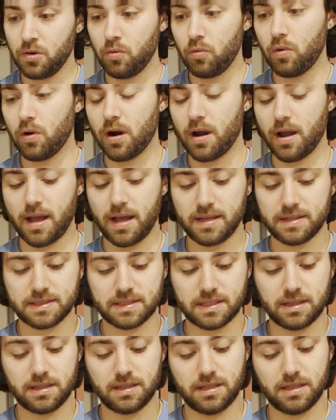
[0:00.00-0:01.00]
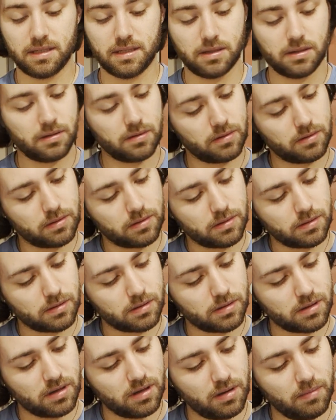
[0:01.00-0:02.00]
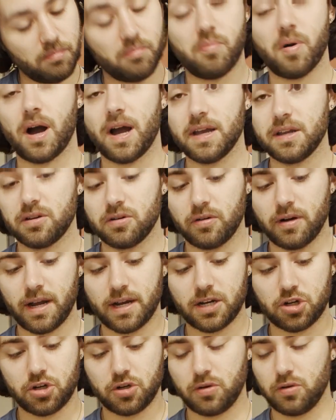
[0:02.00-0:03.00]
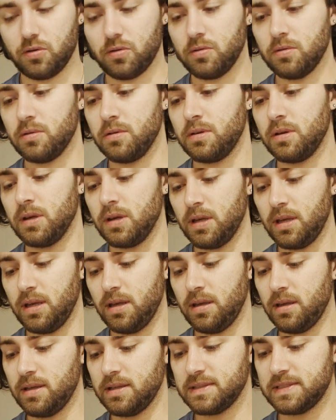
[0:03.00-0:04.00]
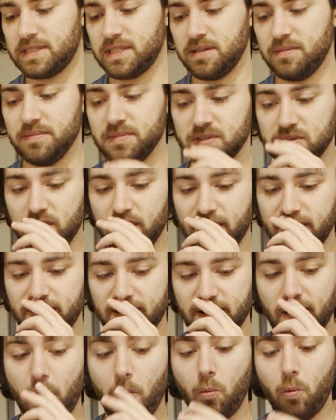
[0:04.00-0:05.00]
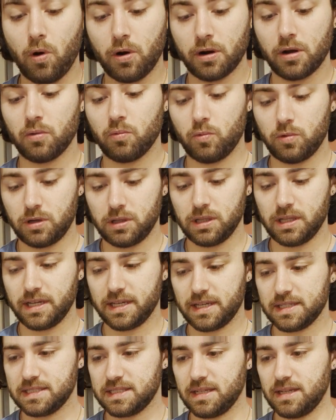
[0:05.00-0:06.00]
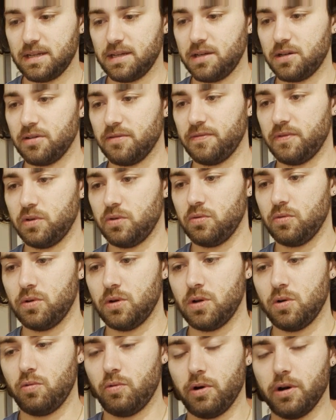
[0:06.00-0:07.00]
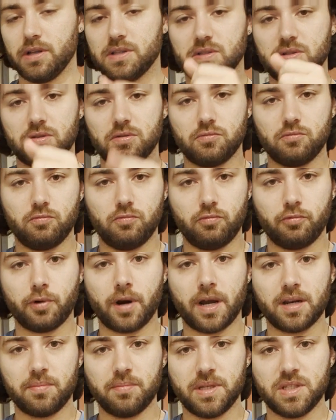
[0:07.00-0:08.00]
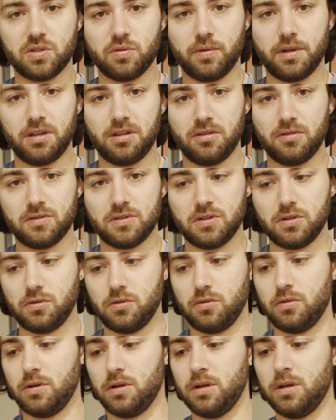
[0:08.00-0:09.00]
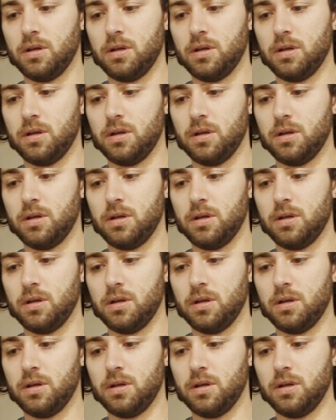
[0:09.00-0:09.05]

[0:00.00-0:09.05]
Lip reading: Whereas the bidirectional seems like a one-on-one, like it said, interview, where it's right in between you two.